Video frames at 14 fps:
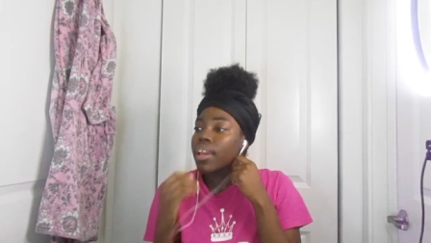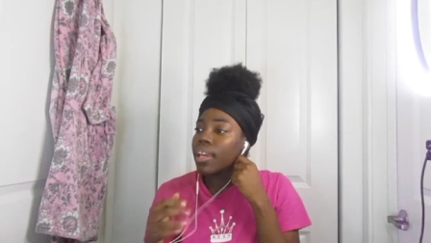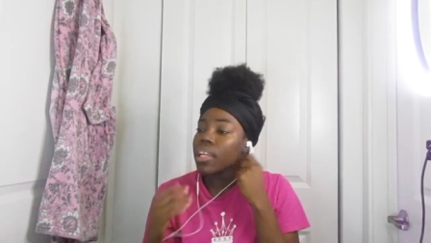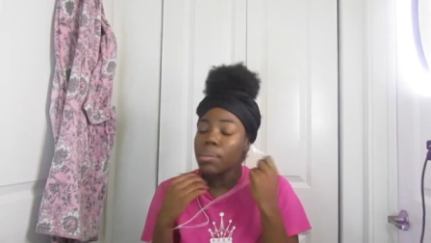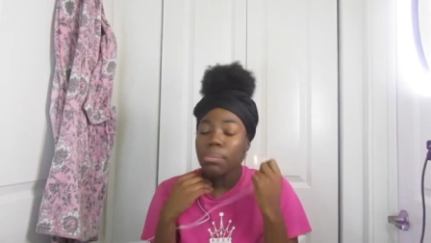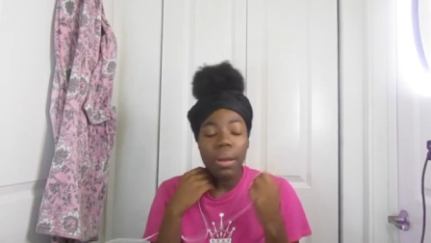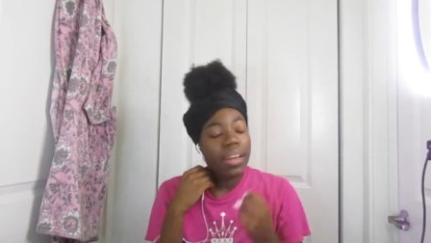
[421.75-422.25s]

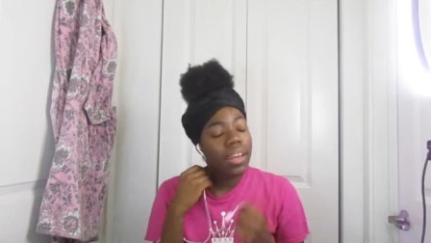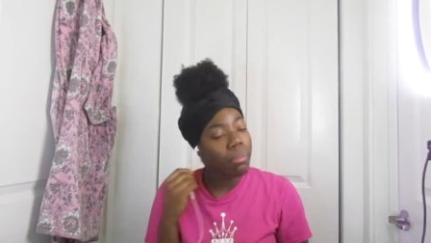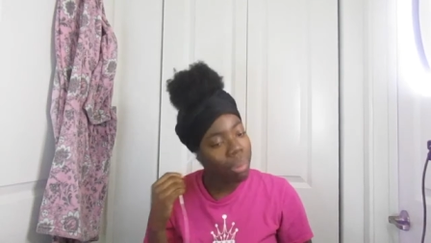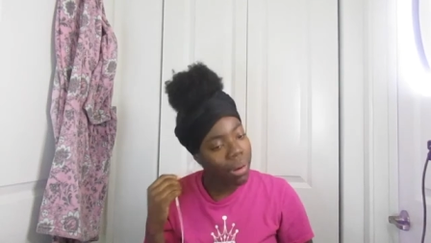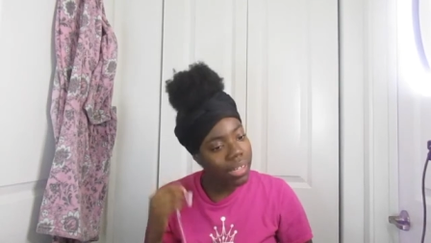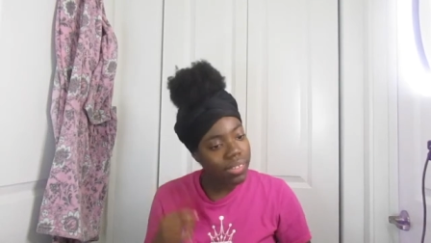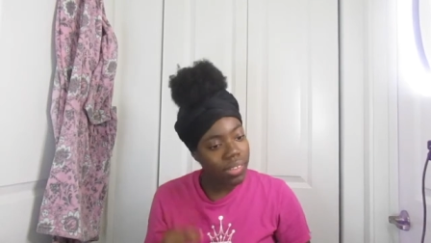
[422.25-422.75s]
anybody that
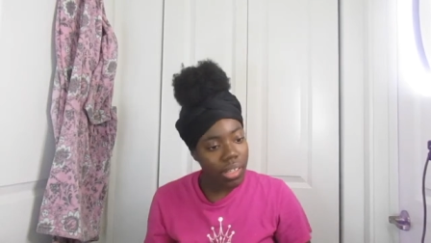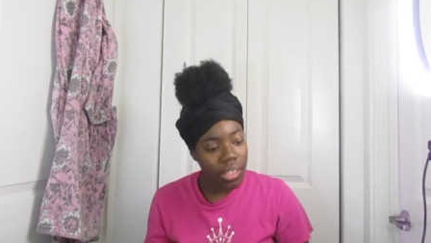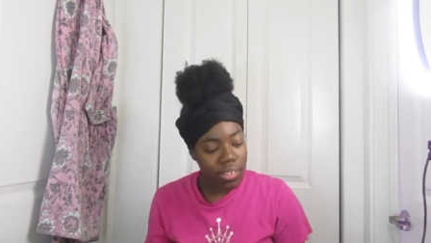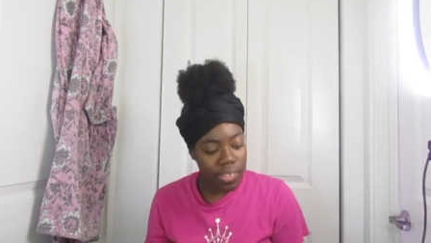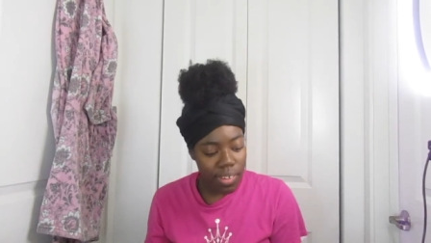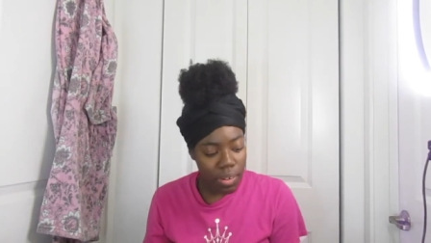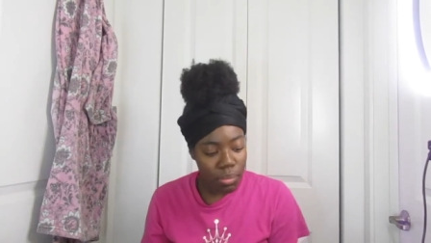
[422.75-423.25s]
breaks
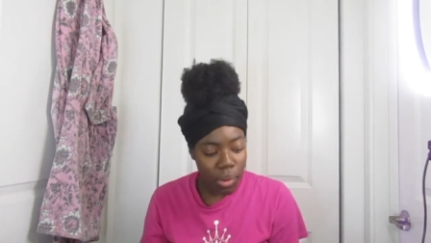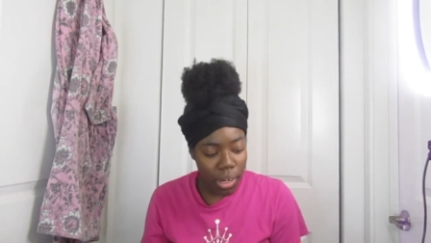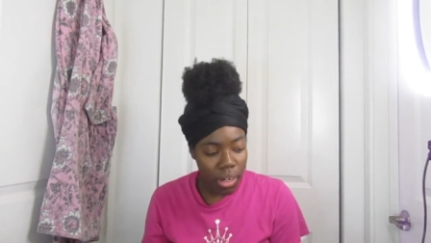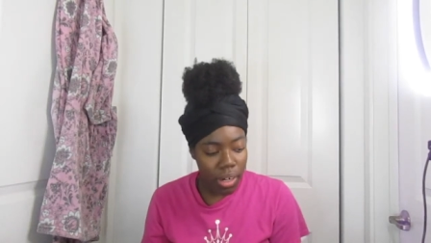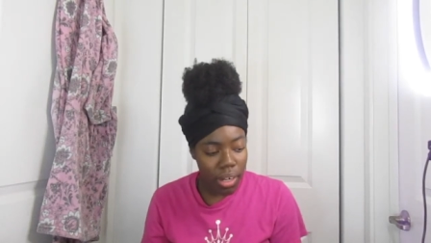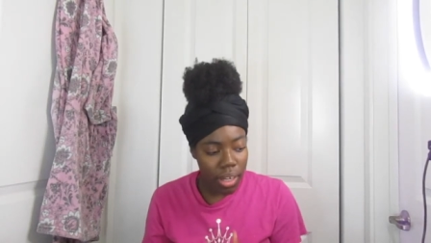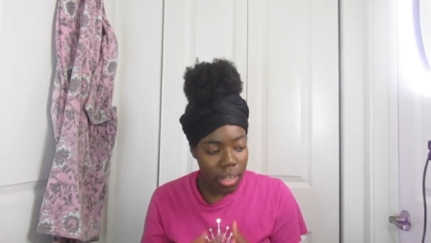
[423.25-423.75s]
into
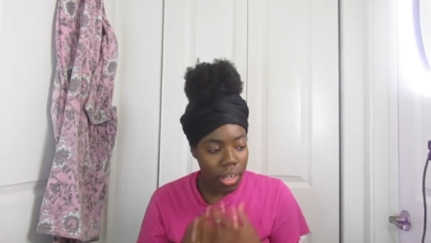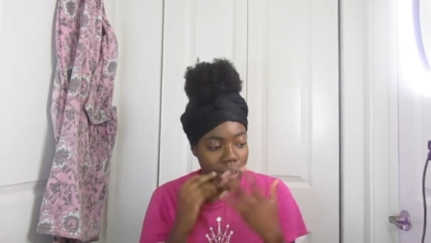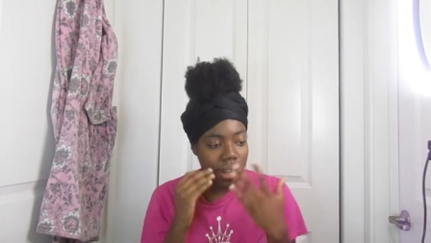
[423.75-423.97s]
somewhere,